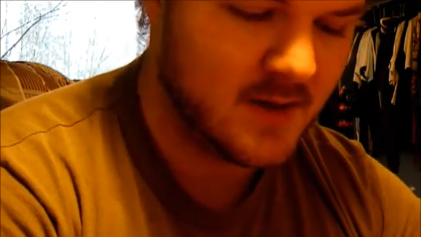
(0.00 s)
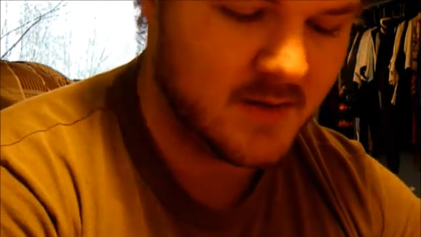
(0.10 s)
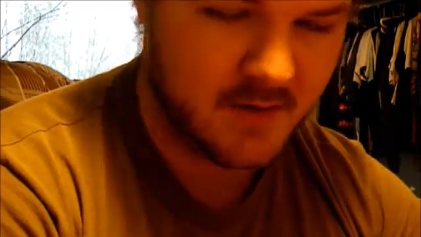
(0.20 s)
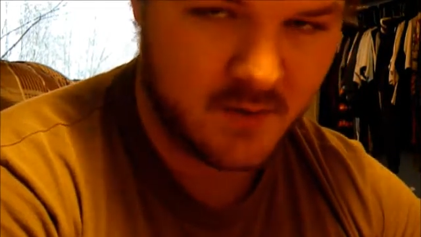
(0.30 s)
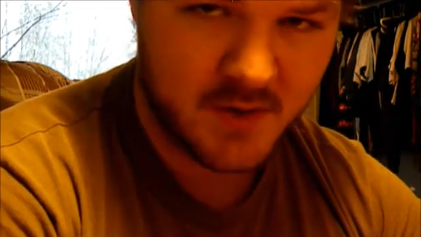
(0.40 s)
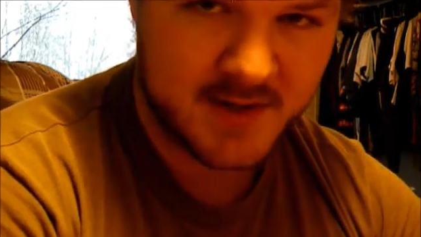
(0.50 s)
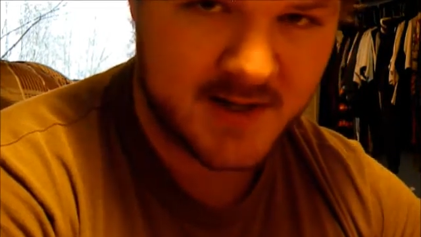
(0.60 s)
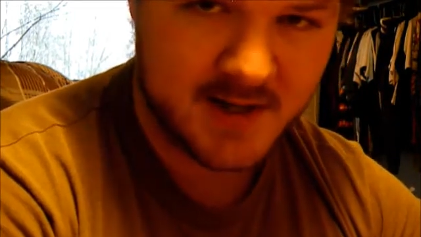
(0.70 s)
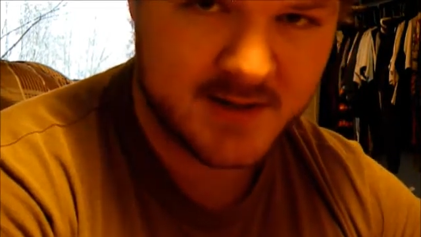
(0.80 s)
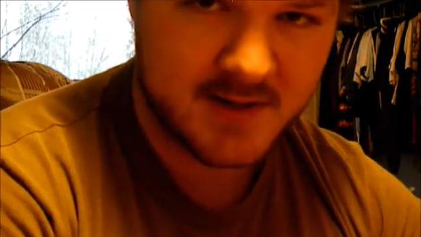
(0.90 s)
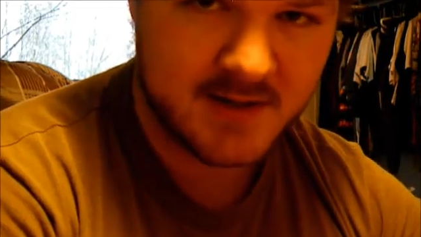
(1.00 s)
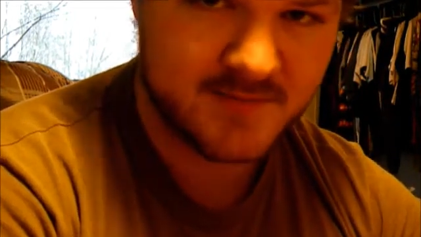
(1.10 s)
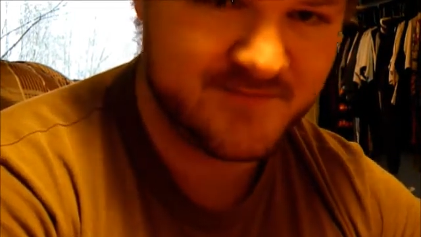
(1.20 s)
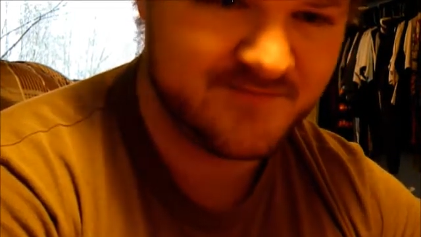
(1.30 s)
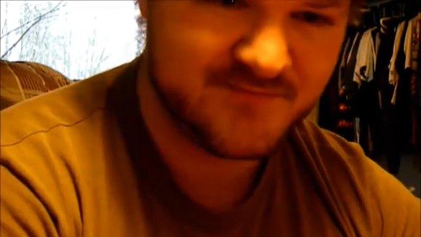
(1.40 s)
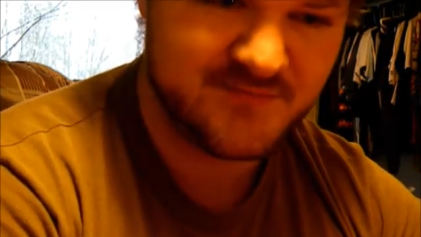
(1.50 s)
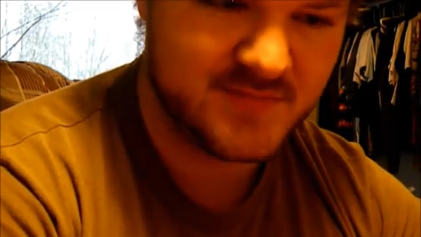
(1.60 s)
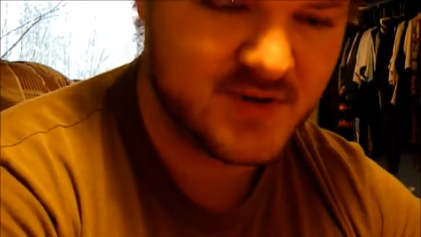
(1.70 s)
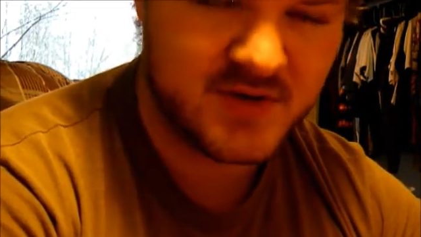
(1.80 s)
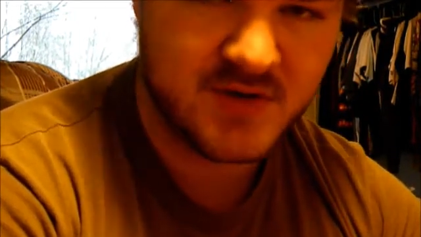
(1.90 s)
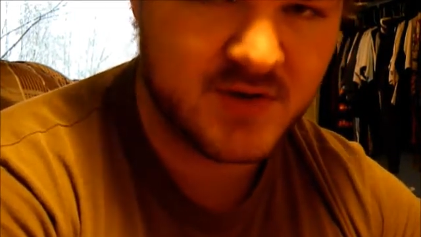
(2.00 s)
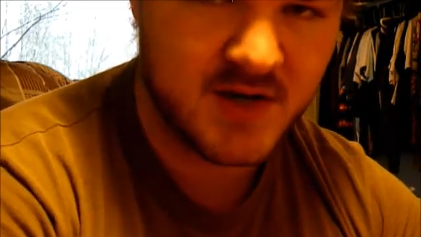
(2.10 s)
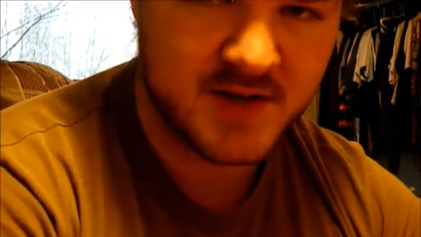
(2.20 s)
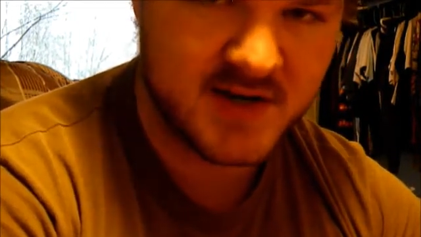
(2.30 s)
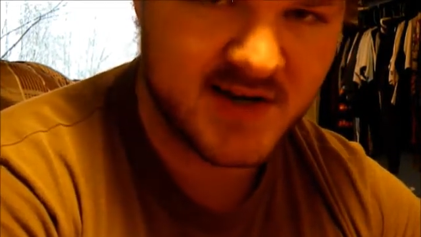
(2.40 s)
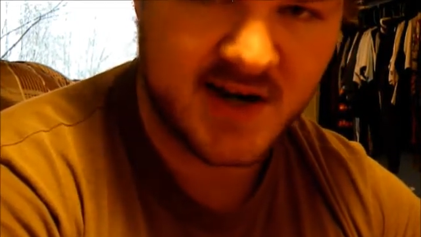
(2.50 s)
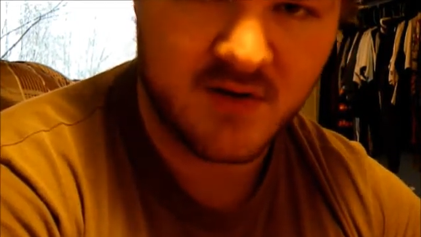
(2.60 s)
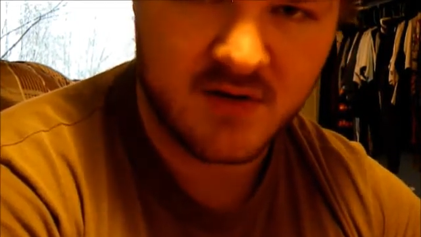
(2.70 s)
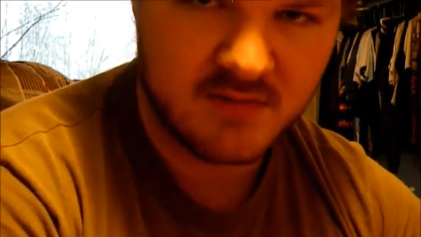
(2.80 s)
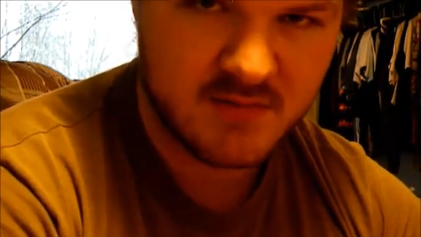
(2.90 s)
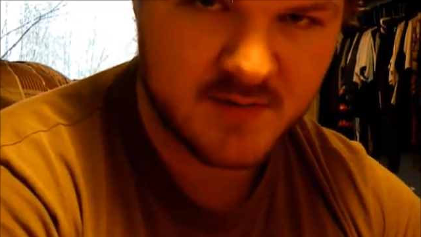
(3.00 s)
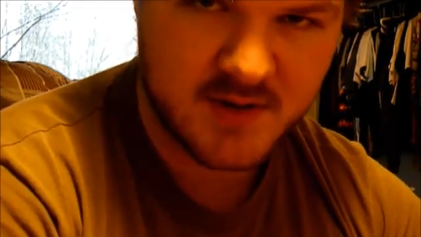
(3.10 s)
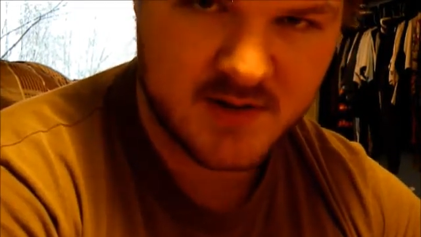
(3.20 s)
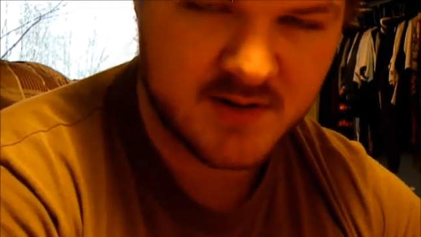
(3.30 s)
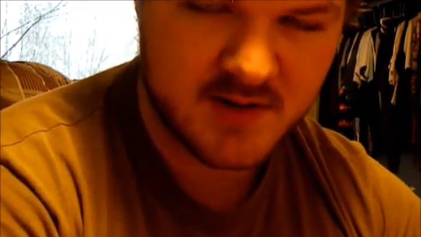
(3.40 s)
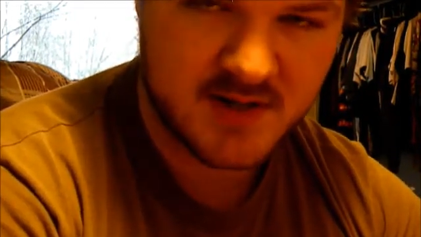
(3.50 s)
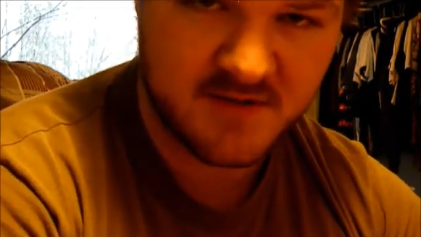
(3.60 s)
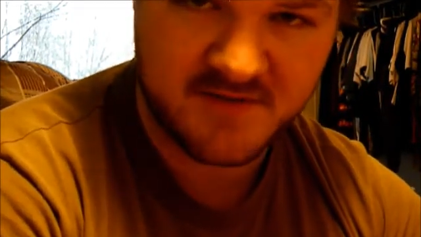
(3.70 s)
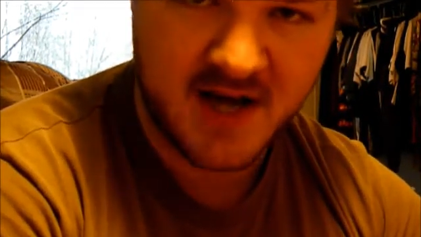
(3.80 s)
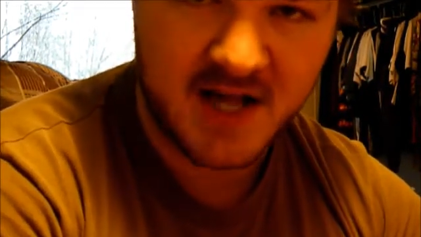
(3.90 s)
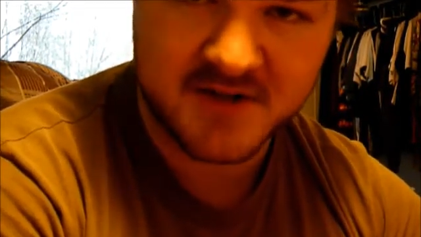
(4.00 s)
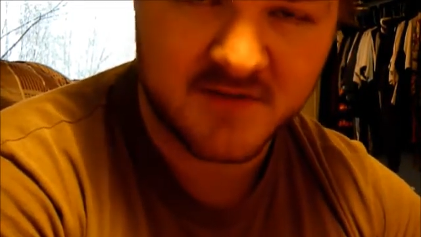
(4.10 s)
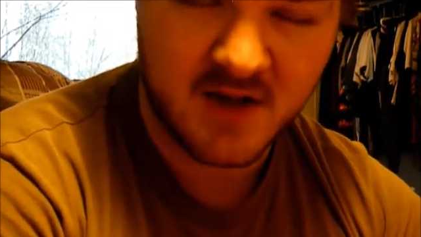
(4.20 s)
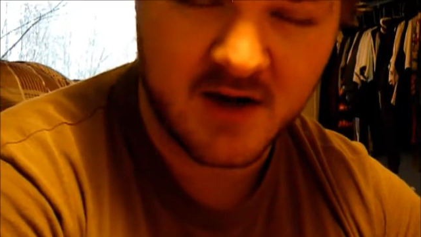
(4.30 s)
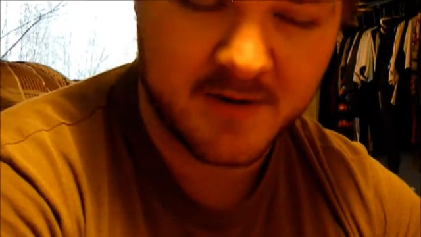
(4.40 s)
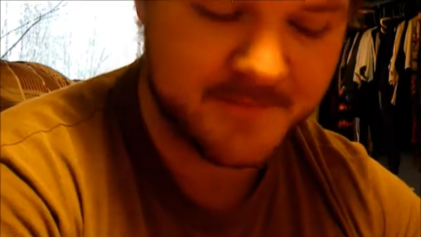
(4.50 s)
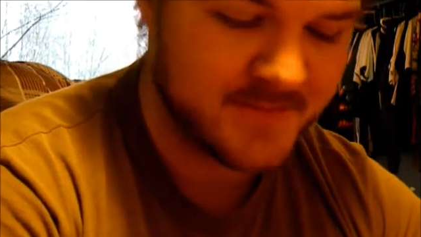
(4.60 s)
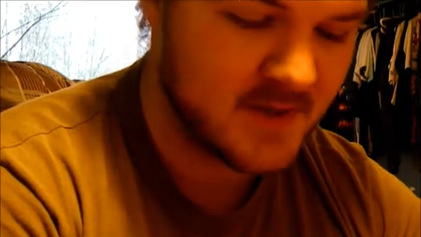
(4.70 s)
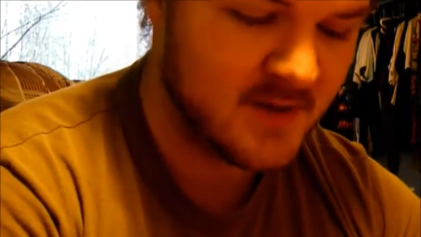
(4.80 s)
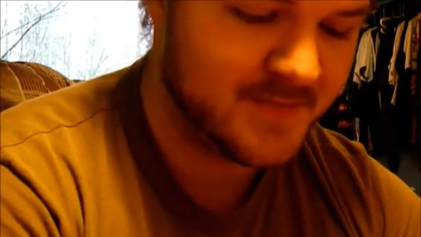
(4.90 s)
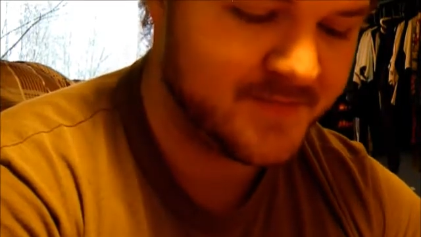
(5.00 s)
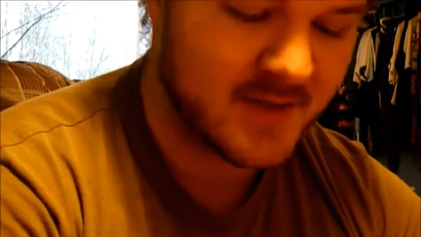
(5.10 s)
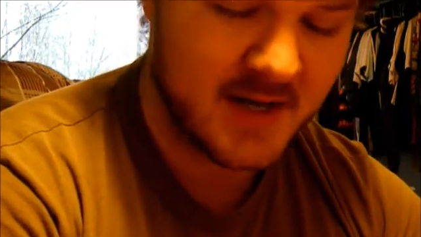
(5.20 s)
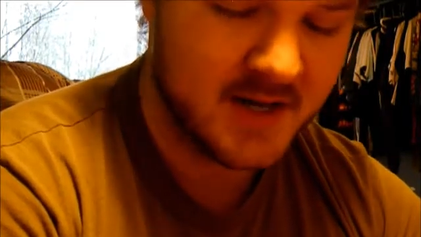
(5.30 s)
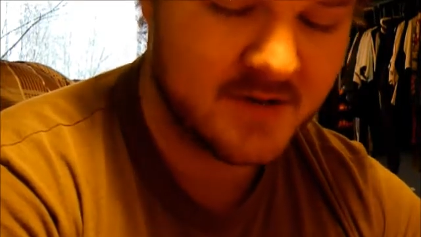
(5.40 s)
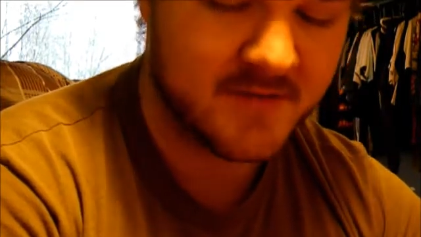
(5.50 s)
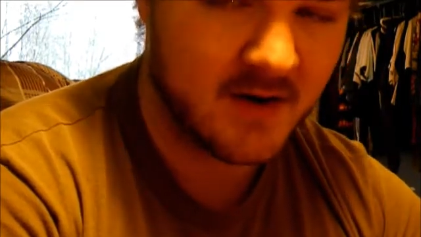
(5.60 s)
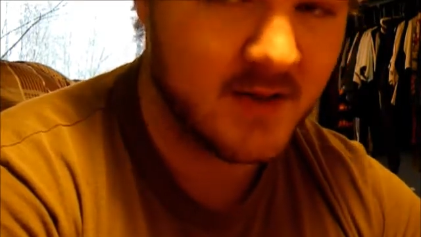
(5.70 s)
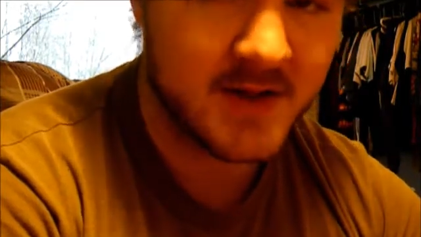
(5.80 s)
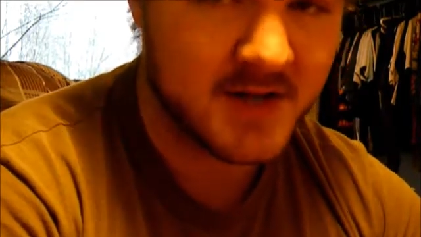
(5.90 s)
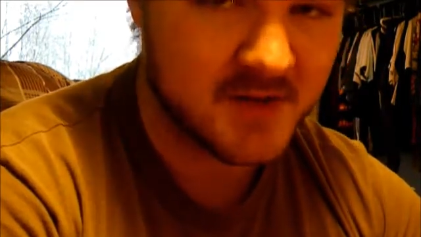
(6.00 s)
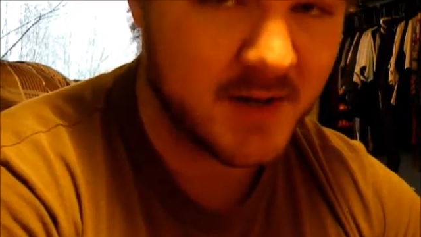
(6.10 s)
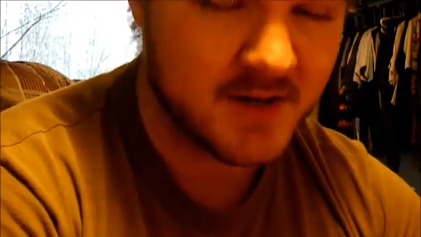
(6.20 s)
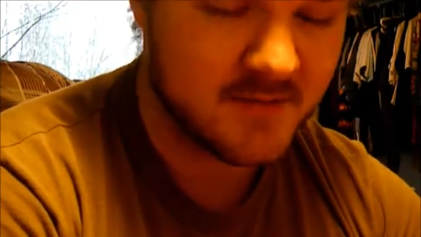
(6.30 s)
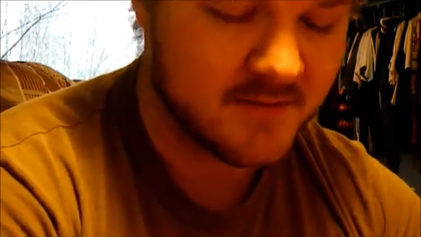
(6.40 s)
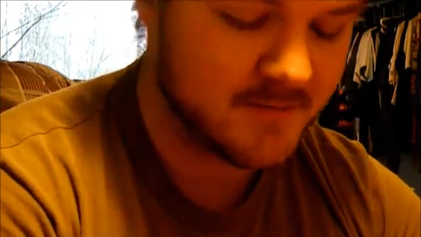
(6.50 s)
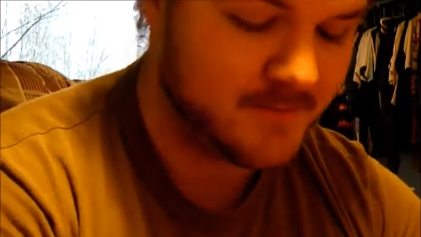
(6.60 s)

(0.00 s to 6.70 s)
And then once that's done, two dozen an hour. I mean, it's, it's a fast fly. And it's fairly inexpensive.